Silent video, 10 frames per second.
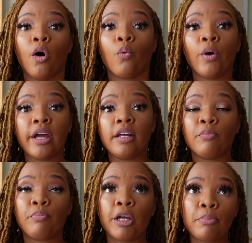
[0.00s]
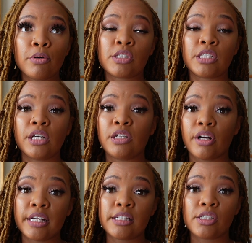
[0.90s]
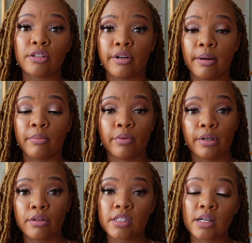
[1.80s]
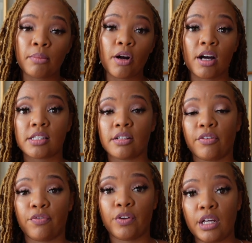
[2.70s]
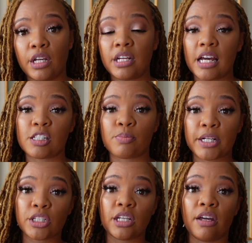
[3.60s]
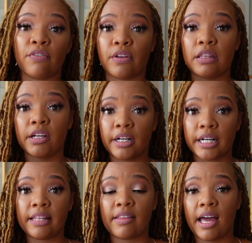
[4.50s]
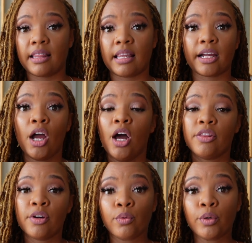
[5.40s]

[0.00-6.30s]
when people see your Instagram Reels come across their feed, especially if they're in that, like the